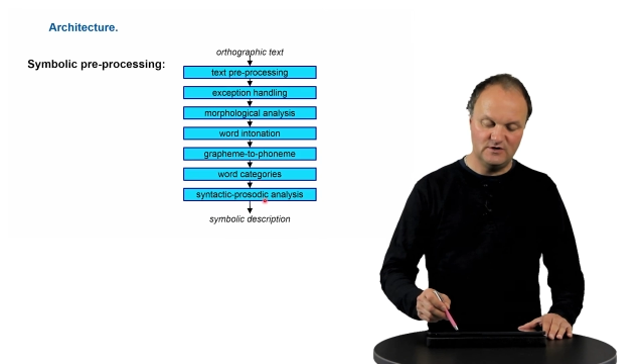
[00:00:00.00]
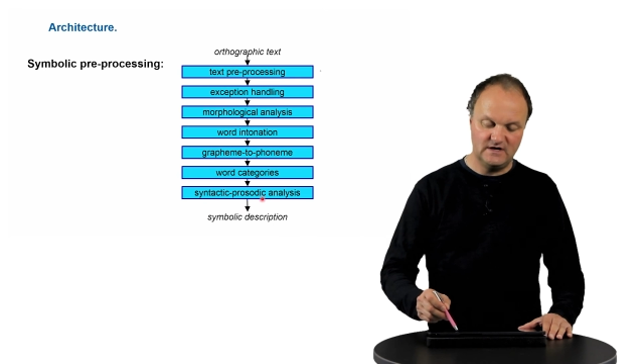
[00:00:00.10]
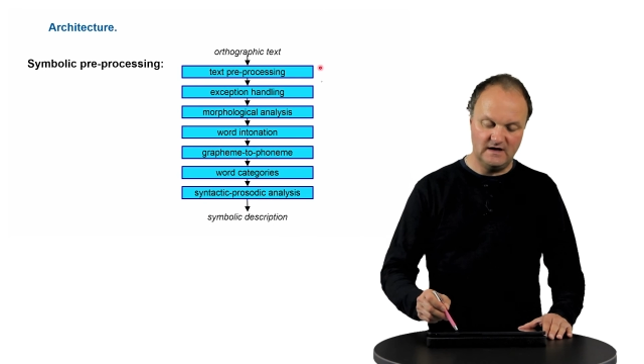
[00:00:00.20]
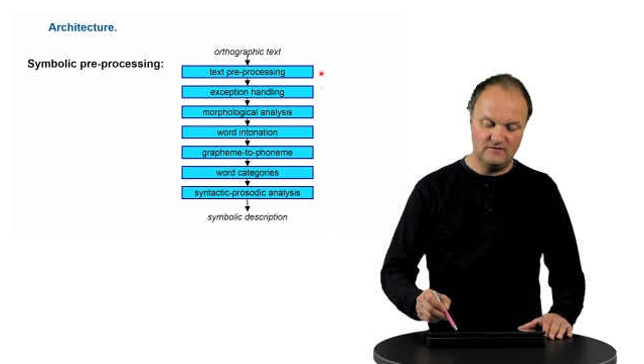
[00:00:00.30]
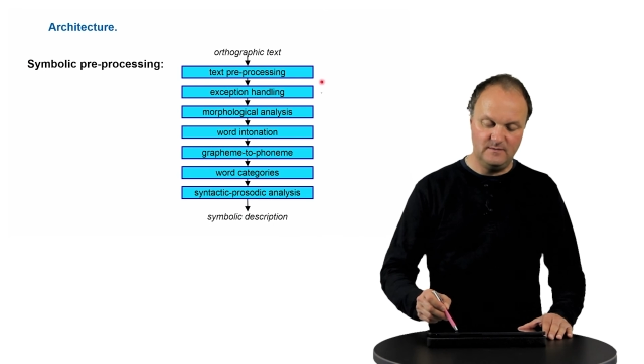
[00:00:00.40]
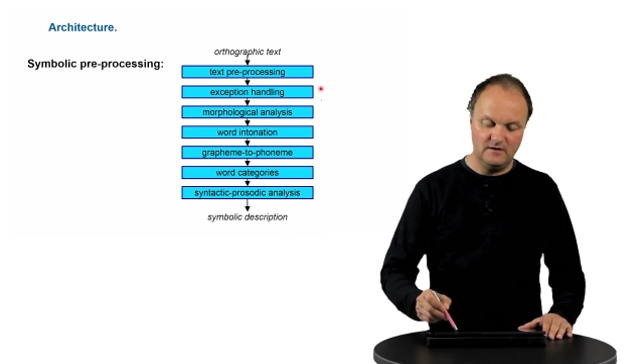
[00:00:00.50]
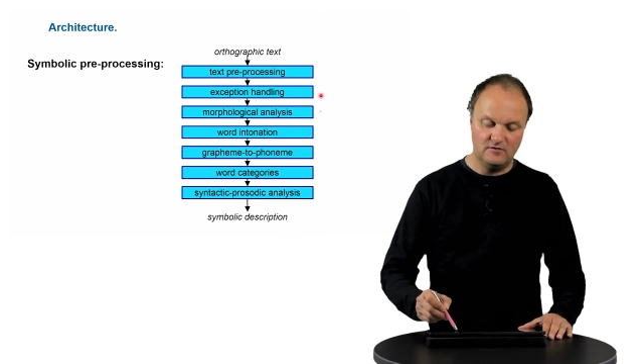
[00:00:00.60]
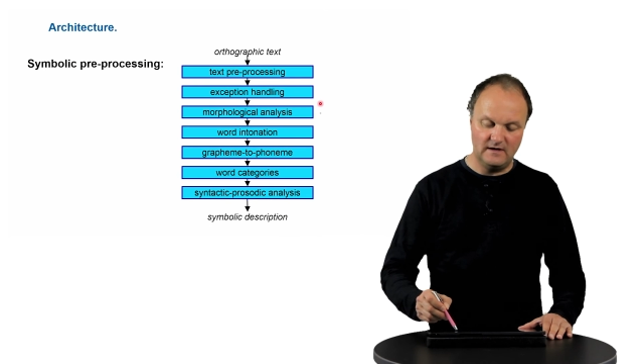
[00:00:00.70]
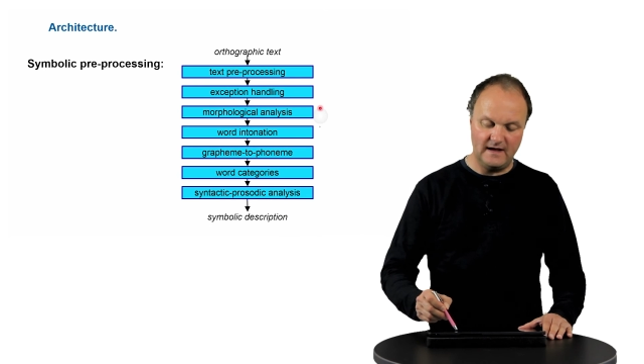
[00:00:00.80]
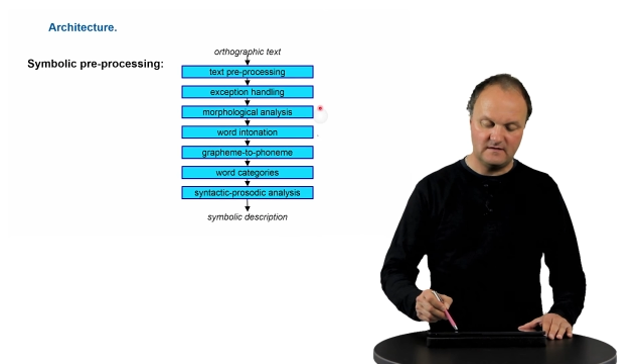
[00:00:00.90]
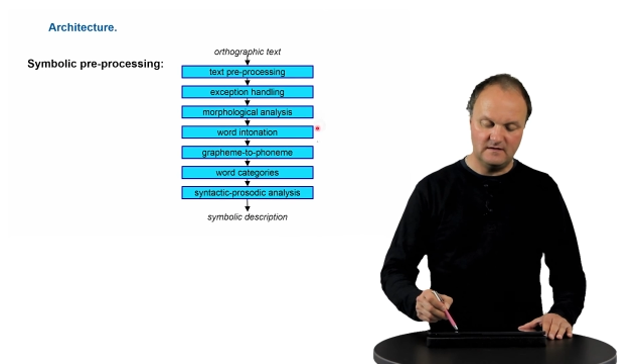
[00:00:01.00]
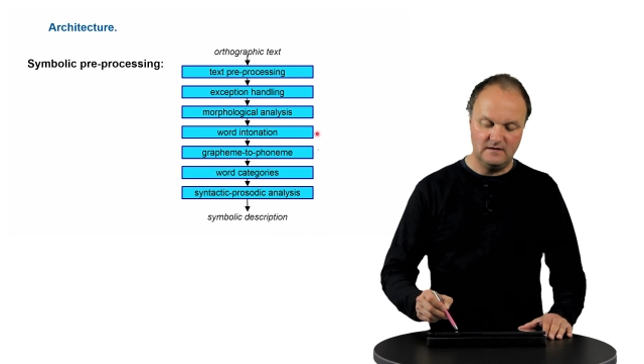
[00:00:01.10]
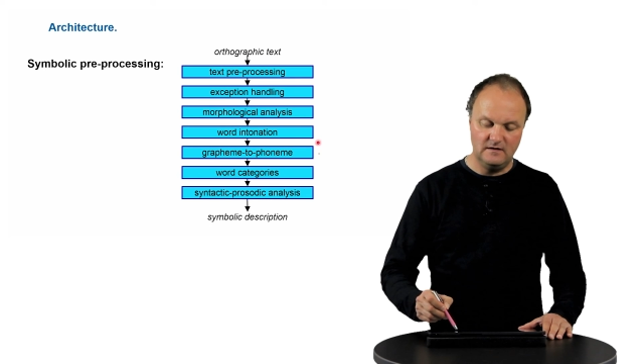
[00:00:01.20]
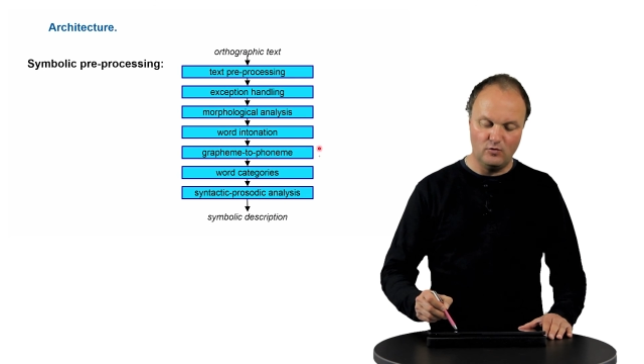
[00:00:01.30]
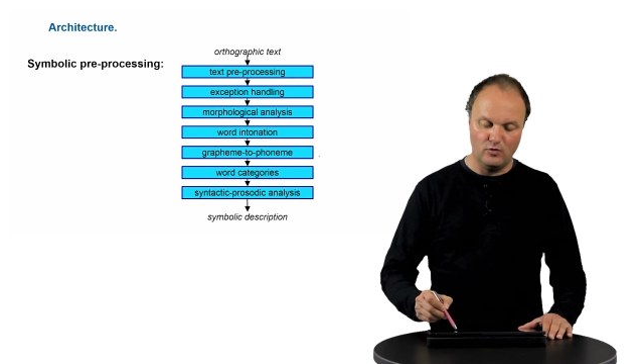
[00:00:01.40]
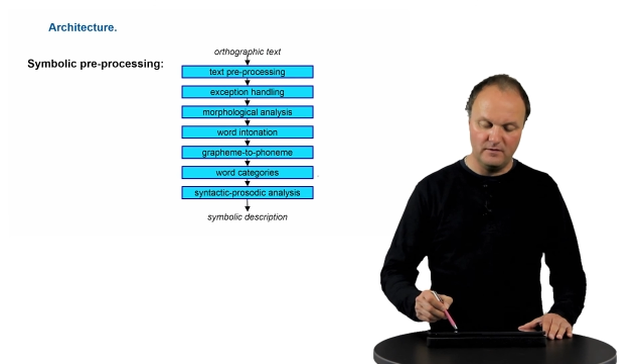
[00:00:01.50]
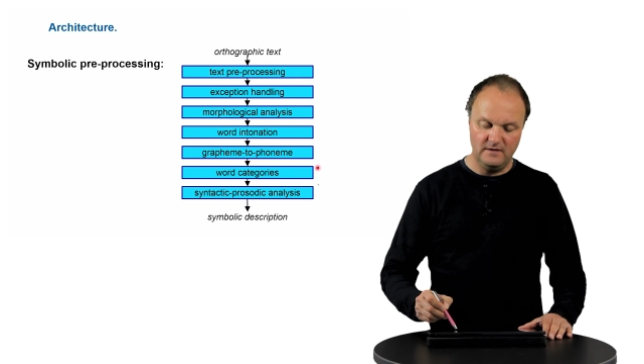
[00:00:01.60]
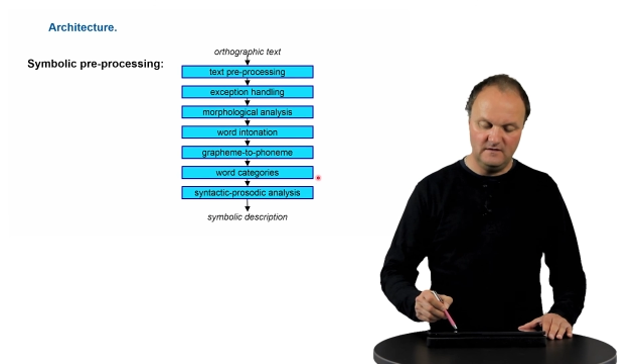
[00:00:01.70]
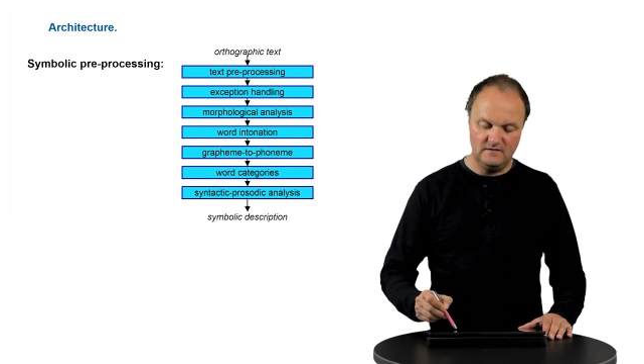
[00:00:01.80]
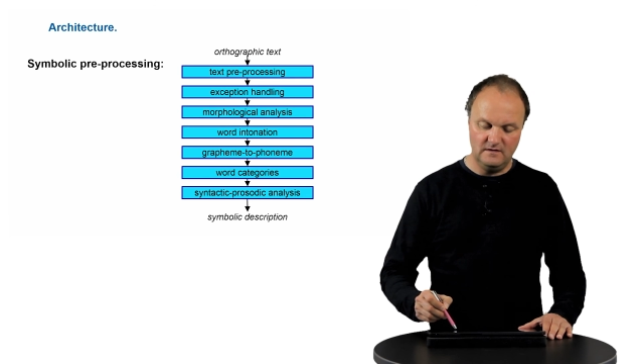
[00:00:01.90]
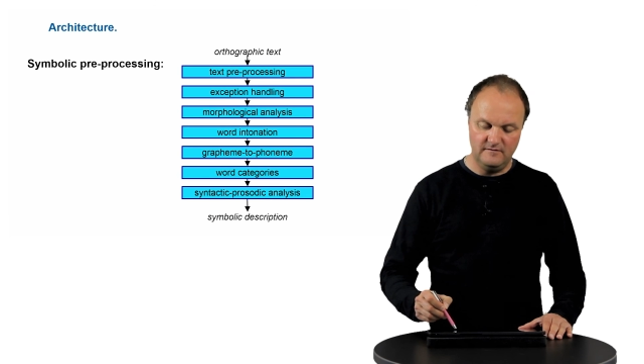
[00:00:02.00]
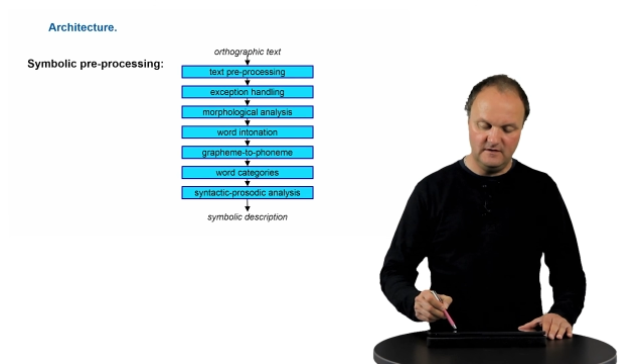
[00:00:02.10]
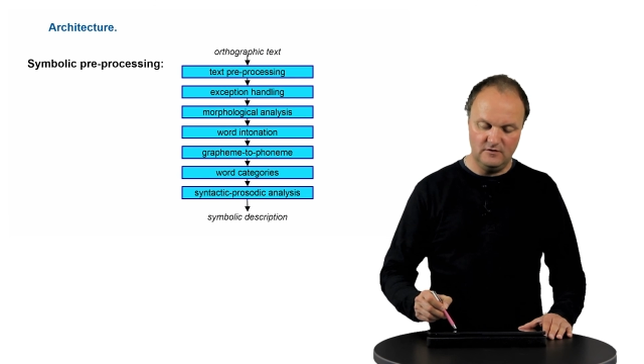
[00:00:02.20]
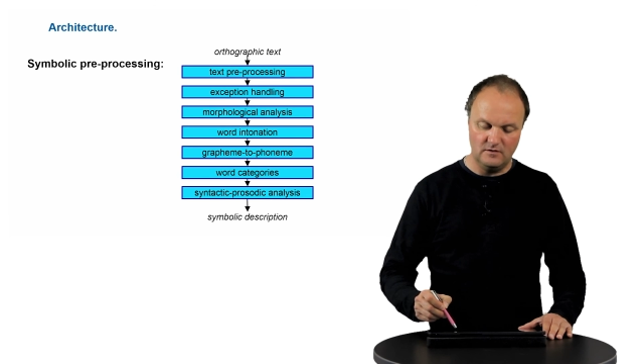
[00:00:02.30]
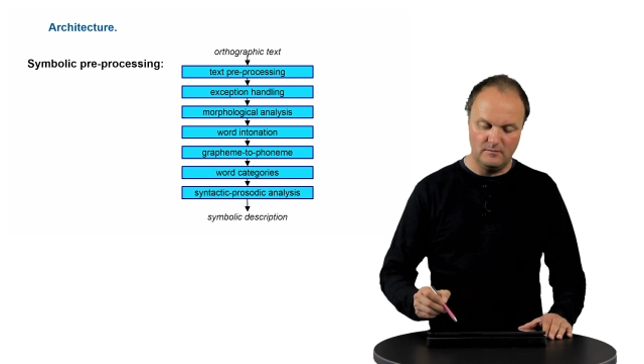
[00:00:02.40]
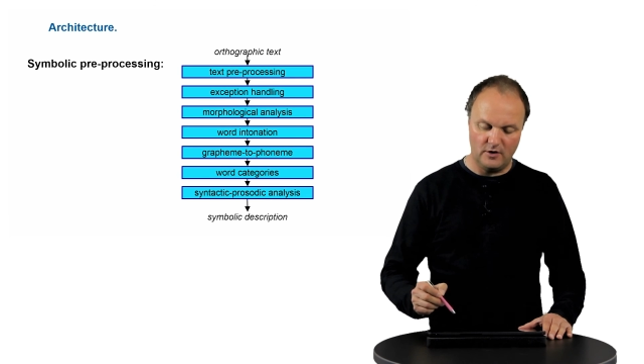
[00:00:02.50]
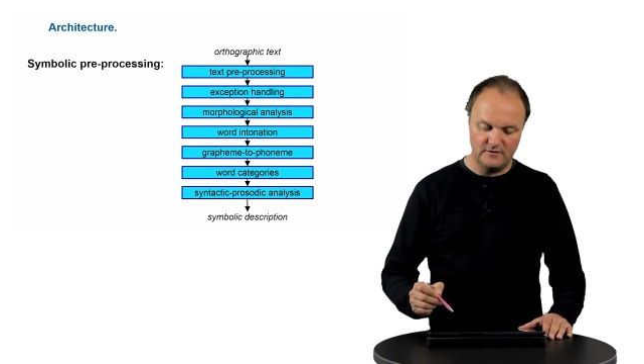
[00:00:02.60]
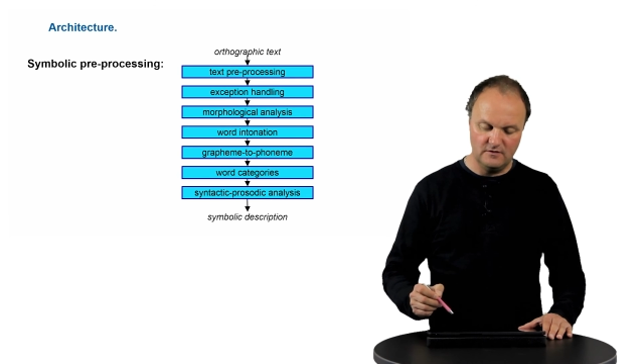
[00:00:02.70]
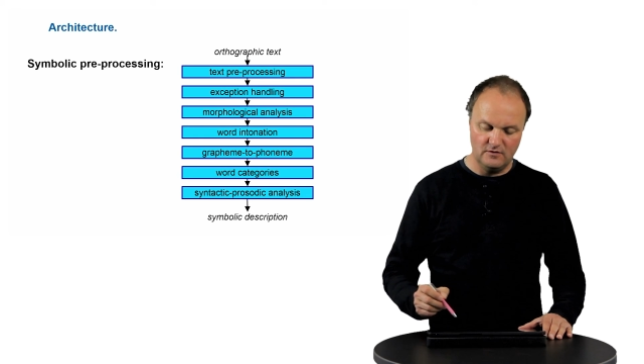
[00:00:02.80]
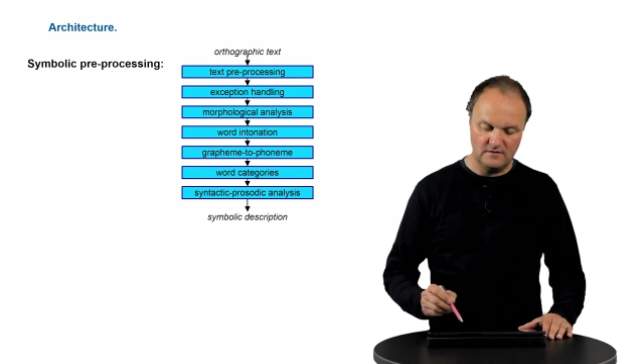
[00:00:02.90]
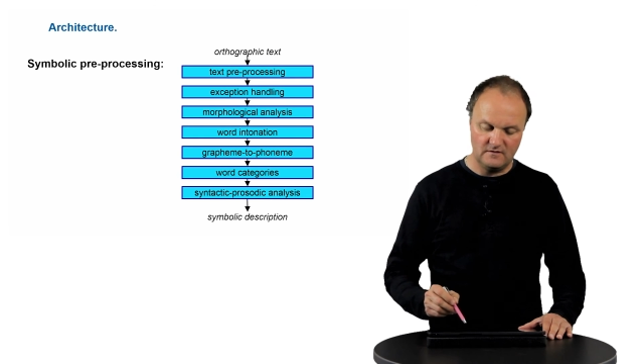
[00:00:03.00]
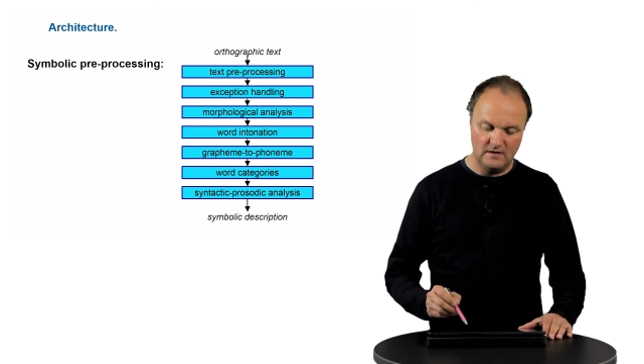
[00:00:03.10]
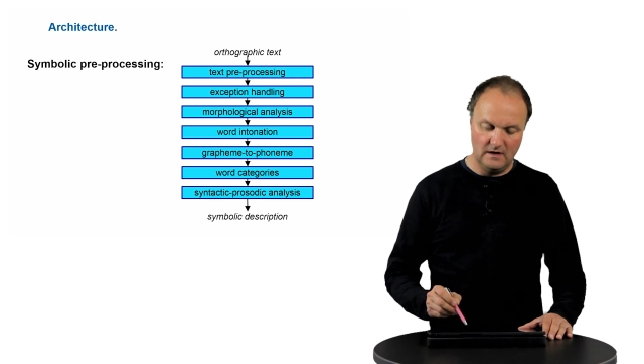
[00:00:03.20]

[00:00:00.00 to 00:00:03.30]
which has been collected in all these individual modules